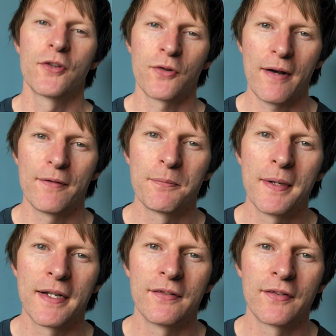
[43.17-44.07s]
Travis
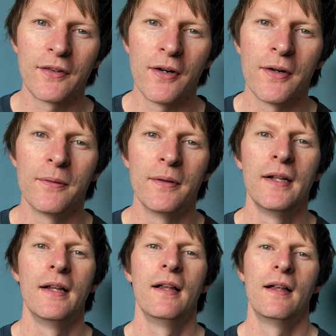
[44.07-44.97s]
picking style.
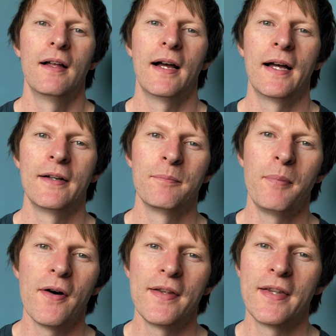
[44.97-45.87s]

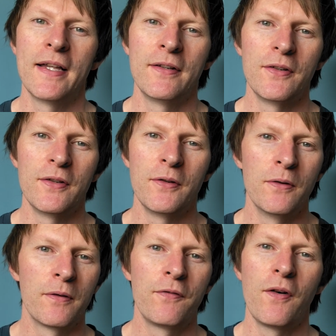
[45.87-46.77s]
And by then,
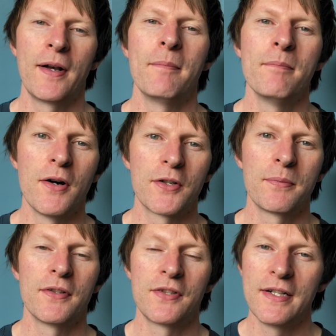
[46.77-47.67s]
you'll find it much
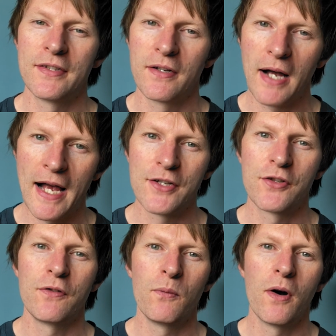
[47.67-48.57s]
easier
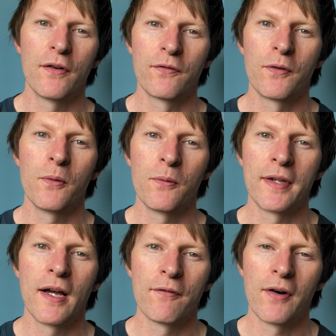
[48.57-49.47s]
as you work through all
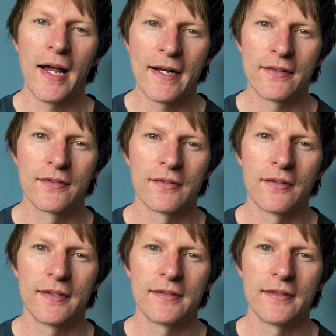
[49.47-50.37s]
the other
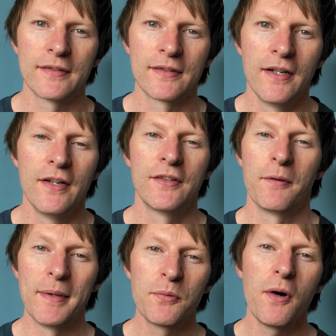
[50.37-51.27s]
exercises. So
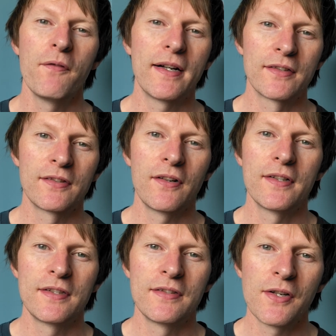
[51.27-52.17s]
there'll be 12
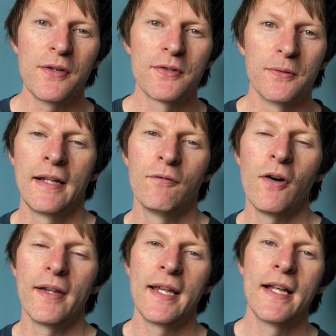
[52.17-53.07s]
exercises in total. And
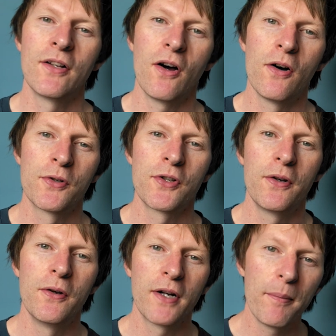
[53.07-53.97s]
right at the end, I'll
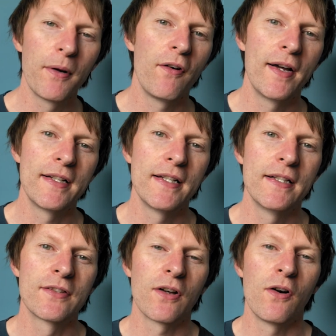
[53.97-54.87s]
show you a couple of
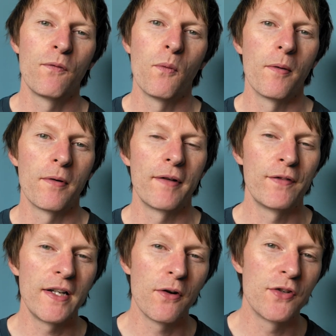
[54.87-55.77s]
ideas of what
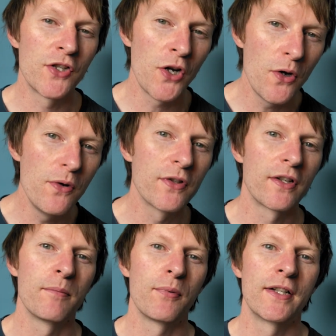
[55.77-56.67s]
video 2 is
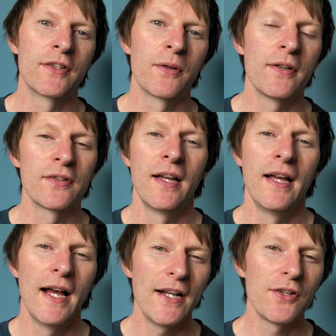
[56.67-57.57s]
going to bring to us,
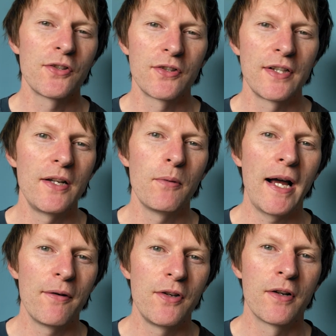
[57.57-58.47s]
and just see
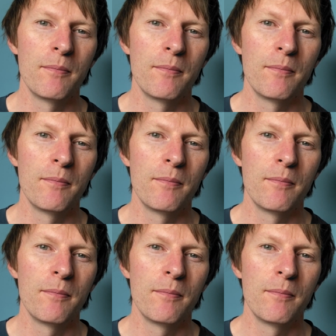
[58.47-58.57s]
how you can